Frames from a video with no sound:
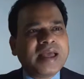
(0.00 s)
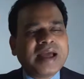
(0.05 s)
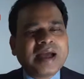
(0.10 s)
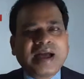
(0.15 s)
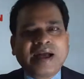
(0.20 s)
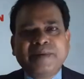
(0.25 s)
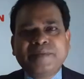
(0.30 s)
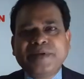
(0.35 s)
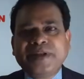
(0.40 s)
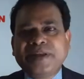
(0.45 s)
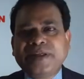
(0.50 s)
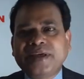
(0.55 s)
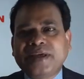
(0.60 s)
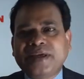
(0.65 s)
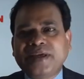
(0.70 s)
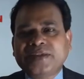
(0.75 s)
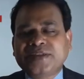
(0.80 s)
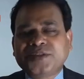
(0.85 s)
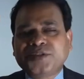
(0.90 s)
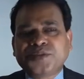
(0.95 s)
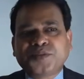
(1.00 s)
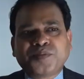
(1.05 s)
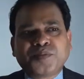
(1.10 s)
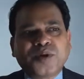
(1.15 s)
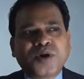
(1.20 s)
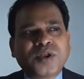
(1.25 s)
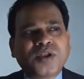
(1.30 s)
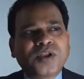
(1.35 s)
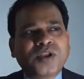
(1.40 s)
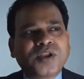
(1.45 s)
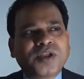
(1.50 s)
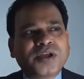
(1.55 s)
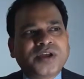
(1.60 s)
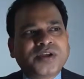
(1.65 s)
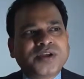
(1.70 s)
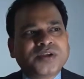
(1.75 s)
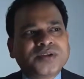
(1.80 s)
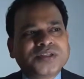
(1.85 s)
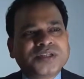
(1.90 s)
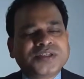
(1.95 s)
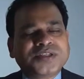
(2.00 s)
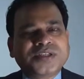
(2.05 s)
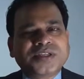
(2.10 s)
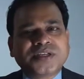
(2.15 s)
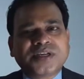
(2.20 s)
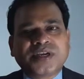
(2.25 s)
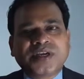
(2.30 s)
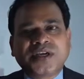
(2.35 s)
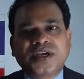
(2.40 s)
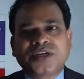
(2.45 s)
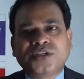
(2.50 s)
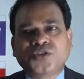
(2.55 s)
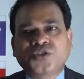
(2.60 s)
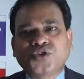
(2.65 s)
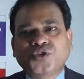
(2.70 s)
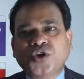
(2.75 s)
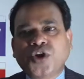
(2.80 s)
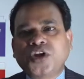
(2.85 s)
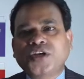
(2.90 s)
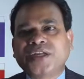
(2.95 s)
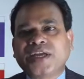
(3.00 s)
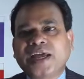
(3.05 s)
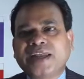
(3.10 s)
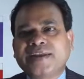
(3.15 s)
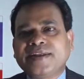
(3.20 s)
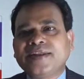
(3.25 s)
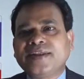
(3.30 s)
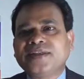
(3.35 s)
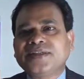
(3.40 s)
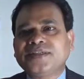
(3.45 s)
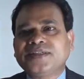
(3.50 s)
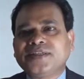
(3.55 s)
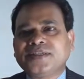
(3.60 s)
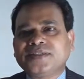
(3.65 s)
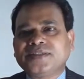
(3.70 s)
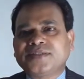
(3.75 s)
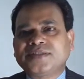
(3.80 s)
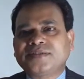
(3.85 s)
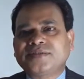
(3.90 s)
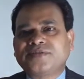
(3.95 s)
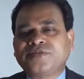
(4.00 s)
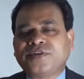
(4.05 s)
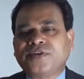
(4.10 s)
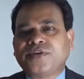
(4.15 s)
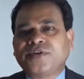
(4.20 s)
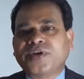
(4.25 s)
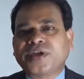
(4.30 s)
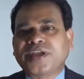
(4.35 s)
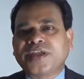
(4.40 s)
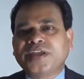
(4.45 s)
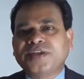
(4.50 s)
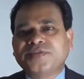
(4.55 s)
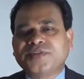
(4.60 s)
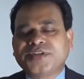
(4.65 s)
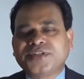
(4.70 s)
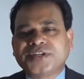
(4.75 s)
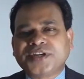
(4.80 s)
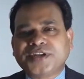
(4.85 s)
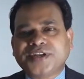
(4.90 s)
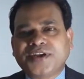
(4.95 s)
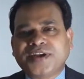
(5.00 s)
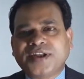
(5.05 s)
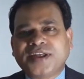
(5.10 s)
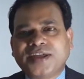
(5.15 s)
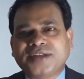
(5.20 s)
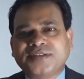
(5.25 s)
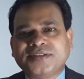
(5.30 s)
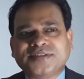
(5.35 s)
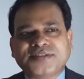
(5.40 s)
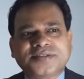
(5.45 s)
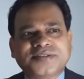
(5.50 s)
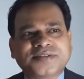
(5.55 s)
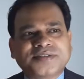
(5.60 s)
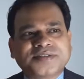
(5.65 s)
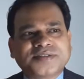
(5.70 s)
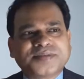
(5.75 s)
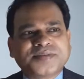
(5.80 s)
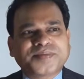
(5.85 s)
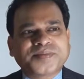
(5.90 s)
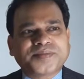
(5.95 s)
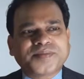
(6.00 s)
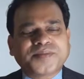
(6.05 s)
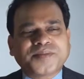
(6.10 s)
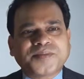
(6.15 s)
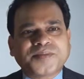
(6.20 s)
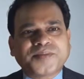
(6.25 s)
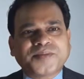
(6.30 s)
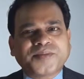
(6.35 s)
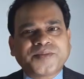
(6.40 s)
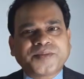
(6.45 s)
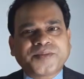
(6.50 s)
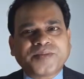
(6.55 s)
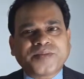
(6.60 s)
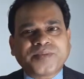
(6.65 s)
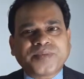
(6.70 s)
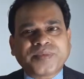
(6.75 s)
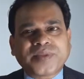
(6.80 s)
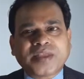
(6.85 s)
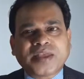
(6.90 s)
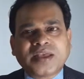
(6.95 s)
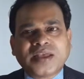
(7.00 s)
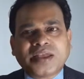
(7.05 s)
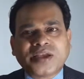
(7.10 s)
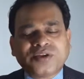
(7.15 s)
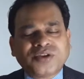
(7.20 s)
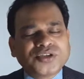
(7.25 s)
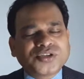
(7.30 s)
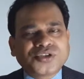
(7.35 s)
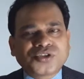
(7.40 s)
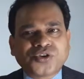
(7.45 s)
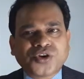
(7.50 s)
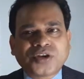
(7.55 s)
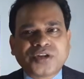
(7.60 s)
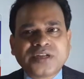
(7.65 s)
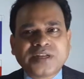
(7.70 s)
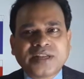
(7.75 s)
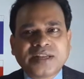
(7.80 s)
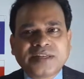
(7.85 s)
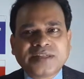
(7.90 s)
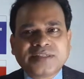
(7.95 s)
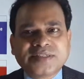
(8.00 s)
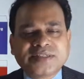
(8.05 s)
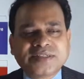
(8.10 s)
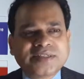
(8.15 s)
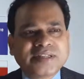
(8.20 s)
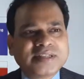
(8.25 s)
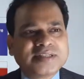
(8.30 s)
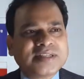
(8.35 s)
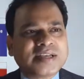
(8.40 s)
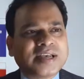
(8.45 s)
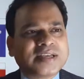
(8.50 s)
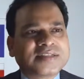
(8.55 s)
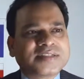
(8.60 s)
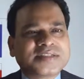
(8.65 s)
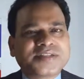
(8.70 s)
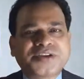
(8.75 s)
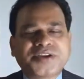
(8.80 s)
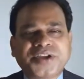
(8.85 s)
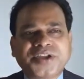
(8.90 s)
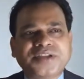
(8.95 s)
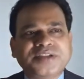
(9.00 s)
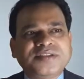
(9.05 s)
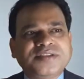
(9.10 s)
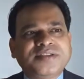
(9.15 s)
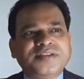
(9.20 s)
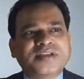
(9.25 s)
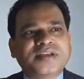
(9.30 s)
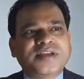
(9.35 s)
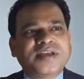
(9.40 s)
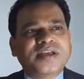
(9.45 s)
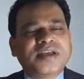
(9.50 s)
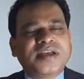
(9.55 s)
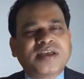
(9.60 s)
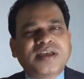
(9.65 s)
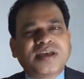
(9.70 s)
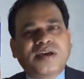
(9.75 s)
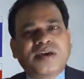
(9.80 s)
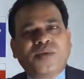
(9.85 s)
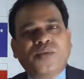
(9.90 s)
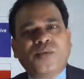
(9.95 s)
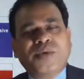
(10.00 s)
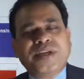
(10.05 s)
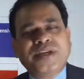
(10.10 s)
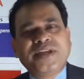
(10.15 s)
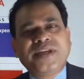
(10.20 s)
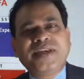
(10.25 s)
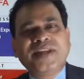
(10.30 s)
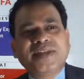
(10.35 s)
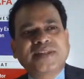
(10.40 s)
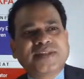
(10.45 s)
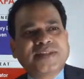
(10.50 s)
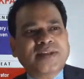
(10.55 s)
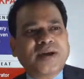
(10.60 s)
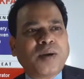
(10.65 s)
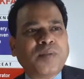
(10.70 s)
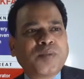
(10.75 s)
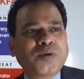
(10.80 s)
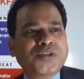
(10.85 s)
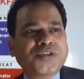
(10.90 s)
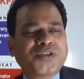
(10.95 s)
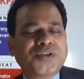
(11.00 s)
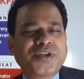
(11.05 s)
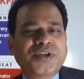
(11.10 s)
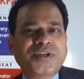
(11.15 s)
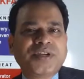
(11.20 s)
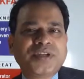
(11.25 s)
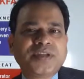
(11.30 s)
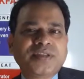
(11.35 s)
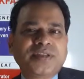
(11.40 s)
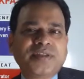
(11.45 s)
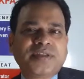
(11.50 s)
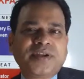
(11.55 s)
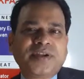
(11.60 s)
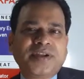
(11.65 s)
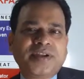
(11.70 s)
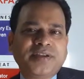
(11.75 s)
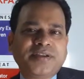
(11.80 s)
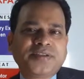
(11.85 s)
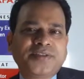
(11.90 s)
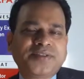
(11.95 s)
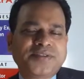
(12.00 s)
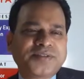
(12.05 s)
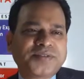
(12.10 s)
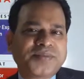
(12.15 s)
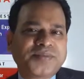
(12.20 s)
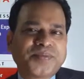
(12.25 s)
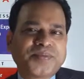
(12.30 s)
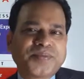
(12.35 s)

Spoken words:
I've done a small short analysis for Kingfisher Airlines. Short analysis, these are strength, weakness, opportunity and threats.